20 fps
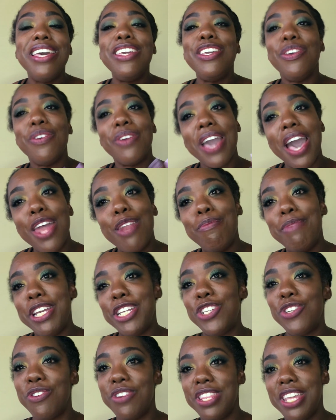You got to
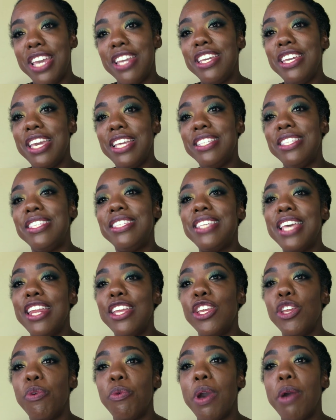make sure that it's
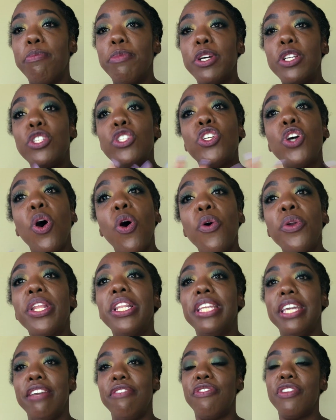setting you up
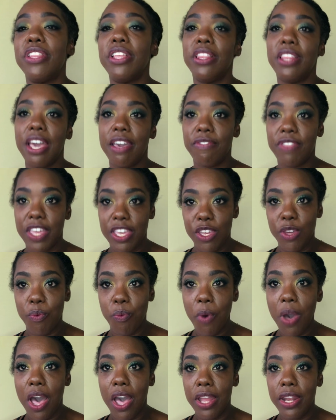totally for the life that you
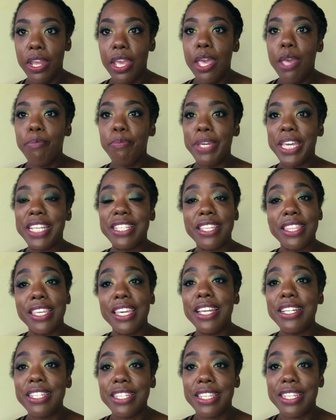want, because at
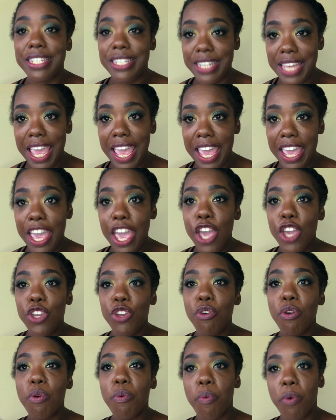the end of the day,
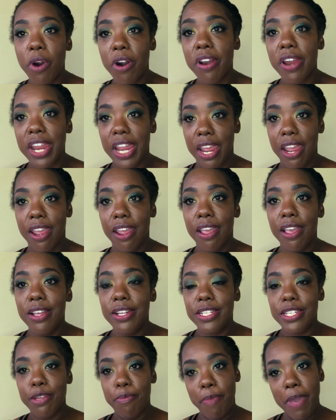you're working
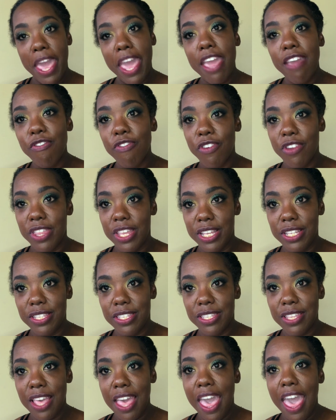to pay for
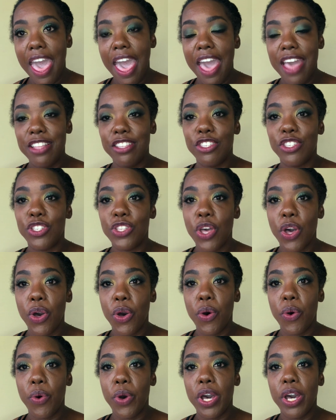this. And
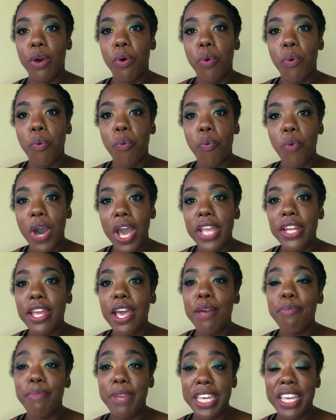so why
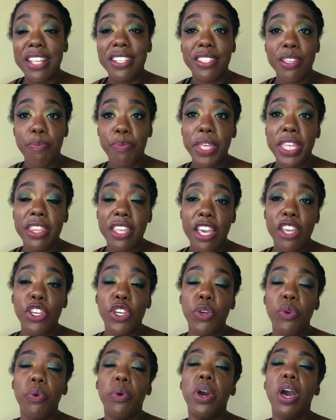not make it something that
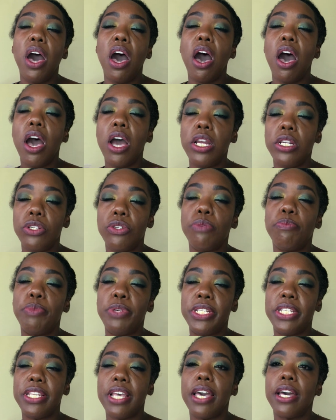you
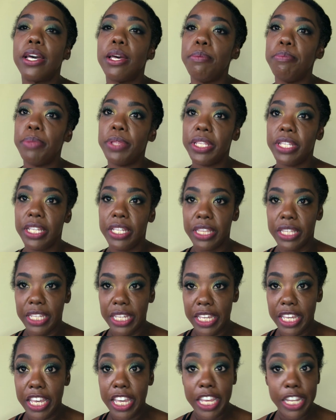100%
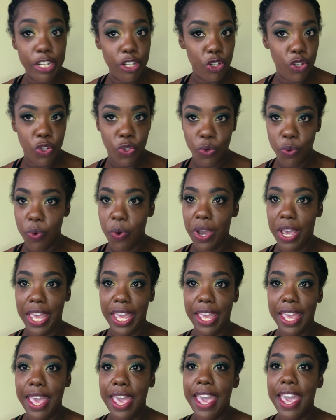completely
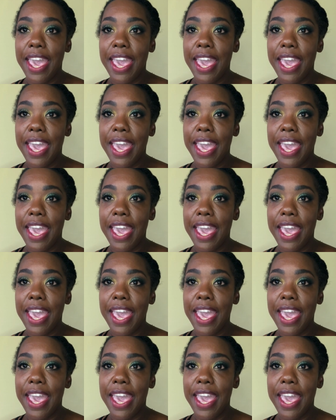enjoy?